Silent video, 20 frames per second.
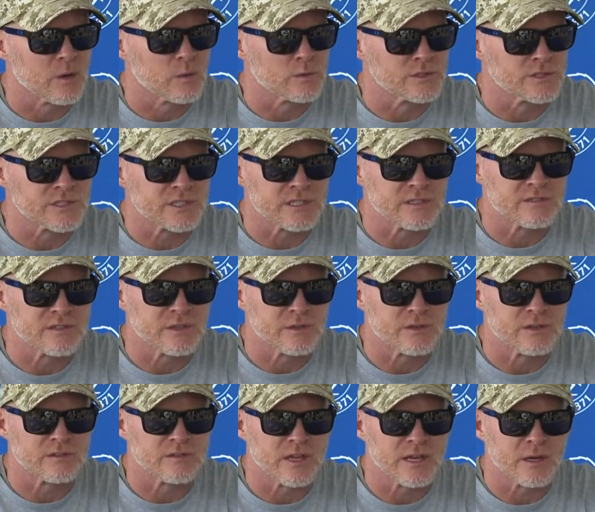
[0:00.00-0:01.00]
we'll just
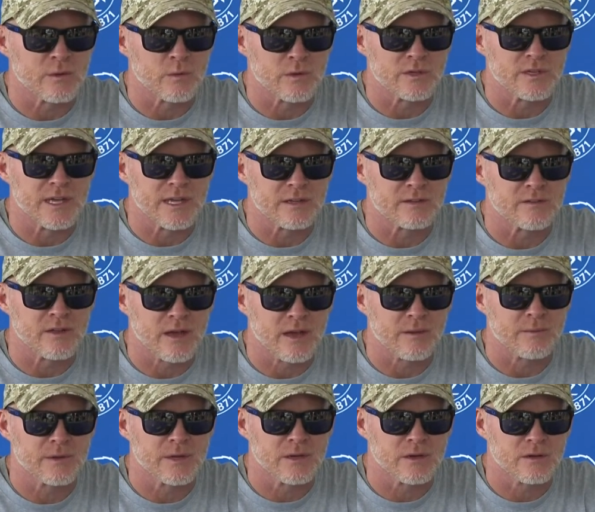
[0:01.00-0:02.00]
continue to take it one day at a
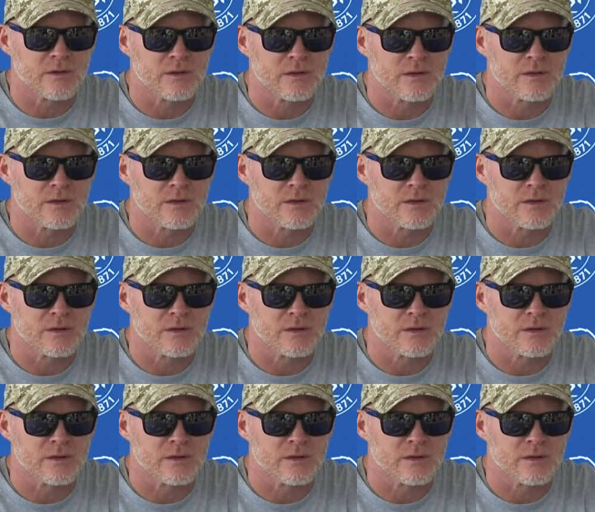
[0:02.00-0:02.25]
time there.